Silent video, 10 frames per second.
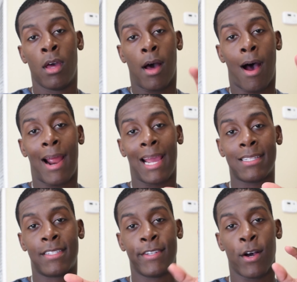Alright,
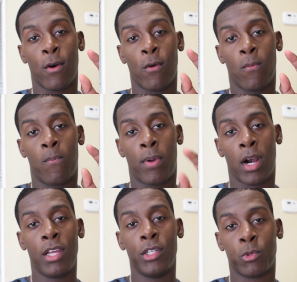so per
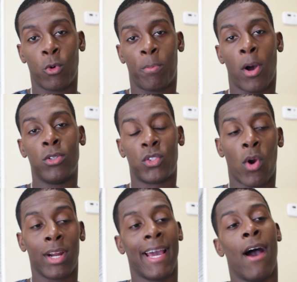usual,
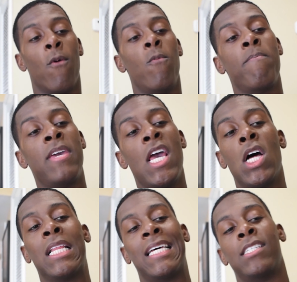post-workout
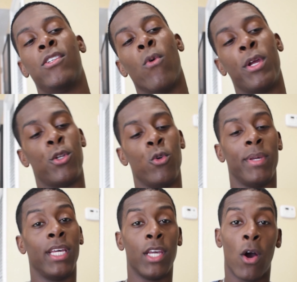meal is going to
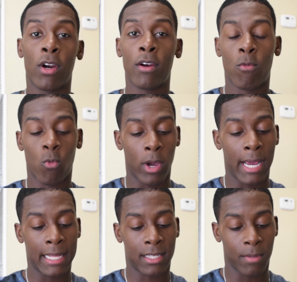be yogurt
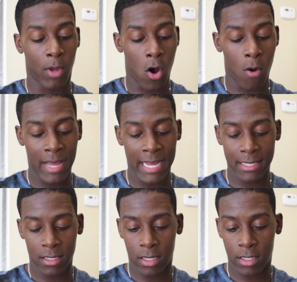with some
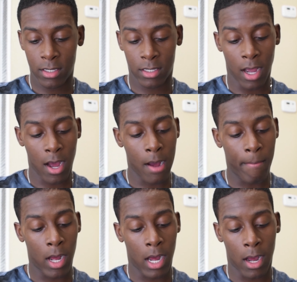almonds,
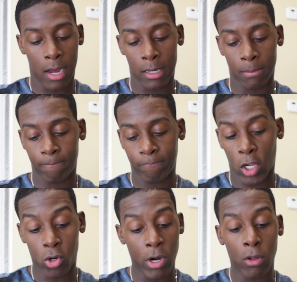some
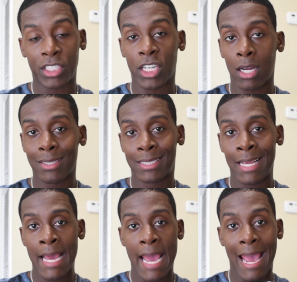granola chunks,
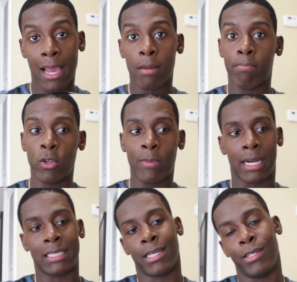and
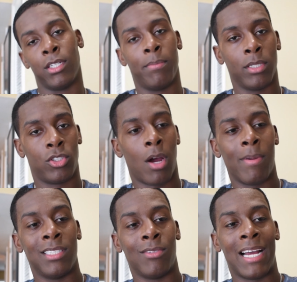blueberries. I usually put
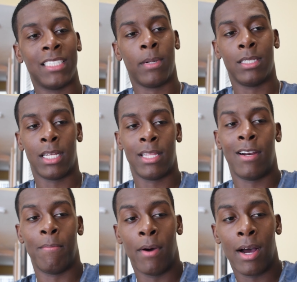strawberries and raspberries in
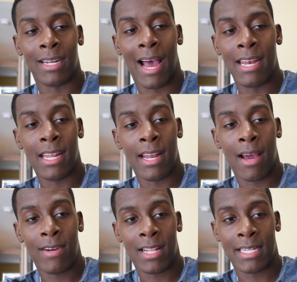there, but I did not
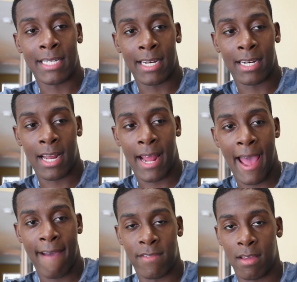realize I did not
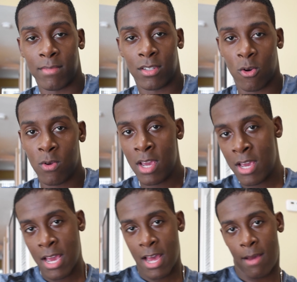have them. So
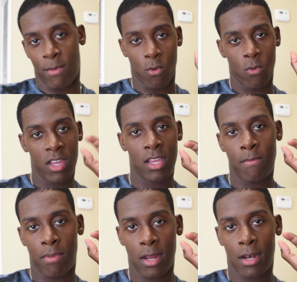I'm a wee
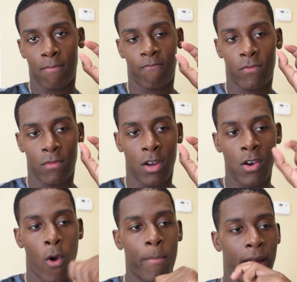bit
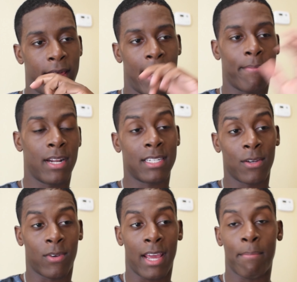annoyed by that, but that's
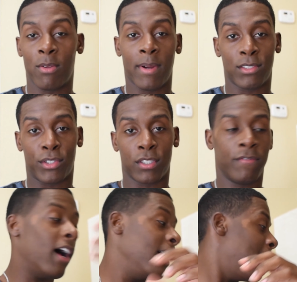okay. Blueberries are just fine.